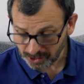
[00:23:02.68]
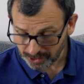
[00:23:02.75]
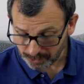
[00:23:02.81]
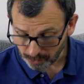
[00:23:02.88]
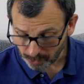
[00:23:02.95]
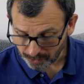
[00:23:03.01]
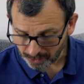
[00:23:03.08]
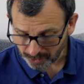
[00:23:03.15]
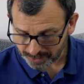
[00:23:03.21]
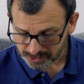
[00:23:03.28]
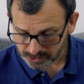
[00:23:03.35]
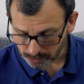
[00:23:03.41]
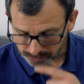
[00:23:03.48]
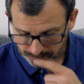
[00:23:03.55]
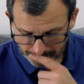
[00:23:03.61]
earlier on, I
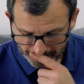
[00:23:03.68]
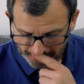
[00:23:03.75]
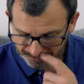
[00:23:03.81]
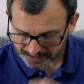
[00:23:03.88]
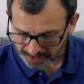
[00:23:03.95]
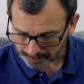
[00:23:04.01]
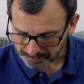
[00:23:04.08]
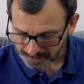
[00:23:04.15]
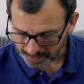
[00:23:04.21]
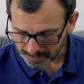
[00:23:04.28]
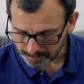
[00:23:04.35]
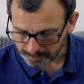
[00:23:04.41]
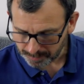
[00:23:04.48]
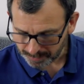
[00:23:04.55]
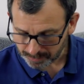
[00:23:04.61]
talked about Aftab
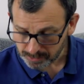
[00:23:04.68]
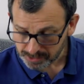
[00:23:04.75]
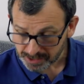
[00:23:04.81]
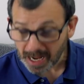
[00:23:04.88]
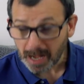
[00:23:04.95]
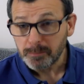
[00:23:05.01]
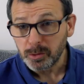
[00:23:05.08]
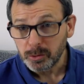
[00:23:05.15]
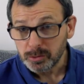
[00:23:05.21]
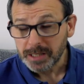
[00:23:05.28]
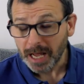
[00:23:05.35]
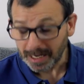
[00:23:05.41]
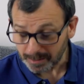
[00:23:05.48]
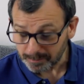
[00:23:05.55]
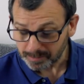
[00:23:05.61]
Talib, but it was Abou
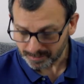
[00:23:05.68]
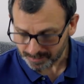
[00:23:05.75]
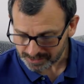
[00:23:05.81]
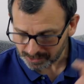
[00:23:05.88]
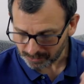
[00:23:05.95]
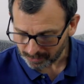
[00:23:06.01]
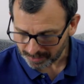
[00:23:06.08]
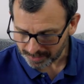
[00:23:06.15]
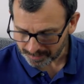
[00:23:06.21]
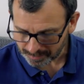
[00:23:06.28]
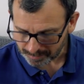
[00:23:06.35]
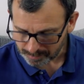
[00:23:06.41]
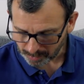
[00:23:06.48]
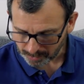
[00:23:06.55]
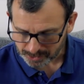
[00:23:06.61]
Taleb, so I
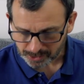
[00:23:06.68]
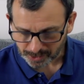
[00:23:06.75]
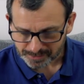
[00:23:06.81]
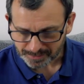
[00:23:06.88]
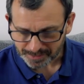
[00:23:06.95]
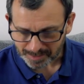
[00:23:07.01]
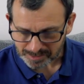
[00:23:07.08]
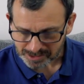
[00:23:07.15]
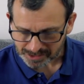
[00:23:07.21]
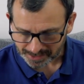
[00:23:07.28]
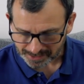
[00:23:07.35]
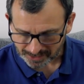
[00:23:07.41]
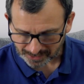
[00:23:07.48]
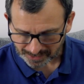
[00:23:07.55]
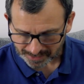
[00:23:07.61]
apologise for that
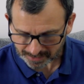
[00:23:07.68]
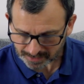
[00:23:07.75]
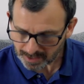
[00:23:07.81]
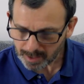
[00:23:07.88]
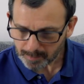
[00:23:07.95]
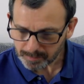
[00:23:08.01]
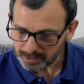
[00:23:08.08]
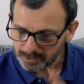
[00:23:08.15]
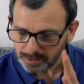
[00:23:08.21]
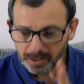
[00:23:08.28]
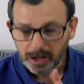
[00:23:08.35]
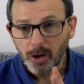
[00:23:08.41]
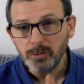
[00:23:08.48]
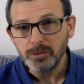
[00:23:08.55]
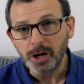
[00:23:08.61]
mistake earlier. But
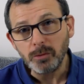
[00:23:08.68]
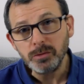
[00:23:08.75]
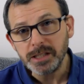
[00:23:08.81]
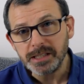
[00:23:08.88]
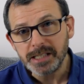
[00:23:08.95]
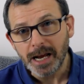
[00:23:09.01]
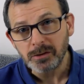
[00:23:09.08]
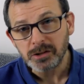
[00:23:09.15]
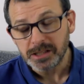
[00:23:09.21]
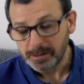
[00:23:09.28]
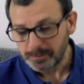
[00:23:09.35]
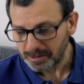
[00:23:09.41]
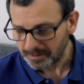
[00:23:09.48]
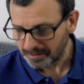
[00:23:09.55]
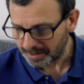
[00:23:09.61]
lo- notice how
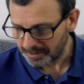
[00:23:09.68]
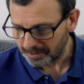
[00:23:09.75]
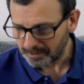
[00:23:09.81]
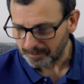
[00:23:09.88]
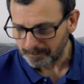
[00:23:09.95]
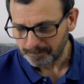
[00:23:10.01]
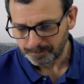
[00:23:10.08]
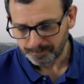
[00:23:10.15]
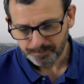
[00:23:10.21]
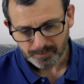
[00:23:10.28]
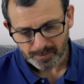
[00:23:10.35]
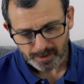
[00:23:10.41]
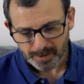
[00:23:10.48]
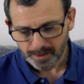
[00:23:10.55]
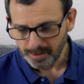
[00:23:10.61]
similar they are.
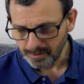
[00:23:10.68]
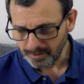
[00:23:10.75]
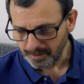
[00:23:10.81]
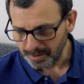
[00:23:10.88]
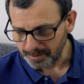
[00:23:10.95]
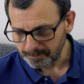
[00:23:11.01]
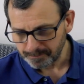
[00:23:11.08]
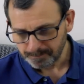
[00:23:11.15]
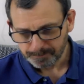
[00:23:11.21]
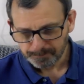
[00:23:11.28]
All right.